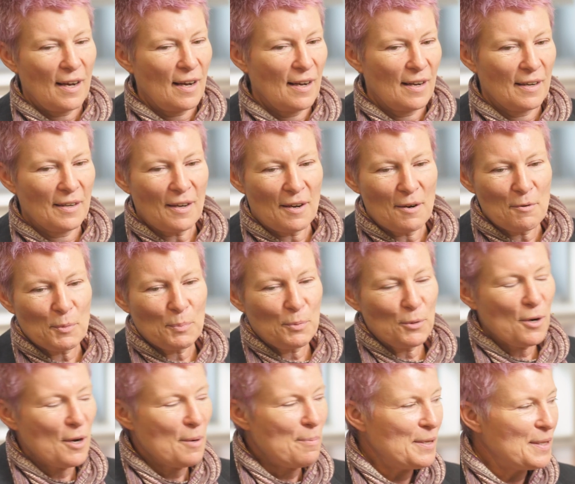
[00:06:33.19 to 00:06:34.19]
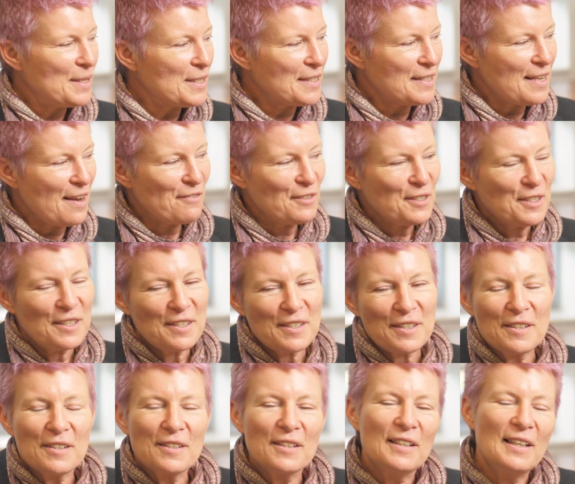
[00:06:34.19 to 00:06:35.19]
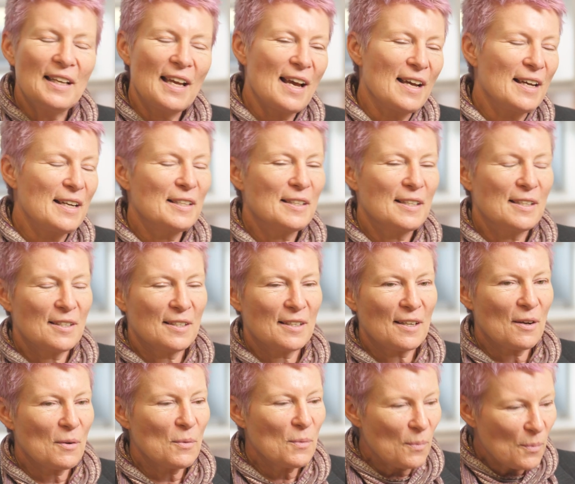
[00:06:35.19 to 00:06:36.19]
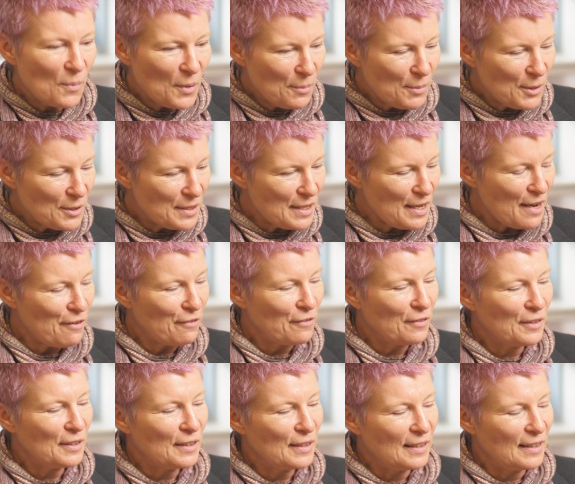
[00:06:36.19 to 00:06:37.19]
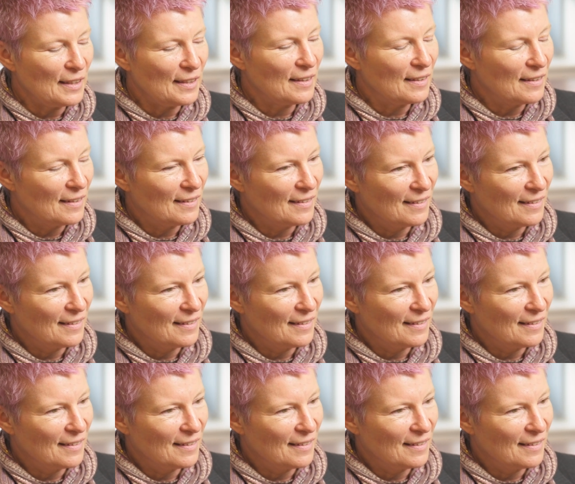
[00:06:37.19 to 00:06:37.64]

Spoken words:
And I was brought up in the 70s and early 80s, and we were definitely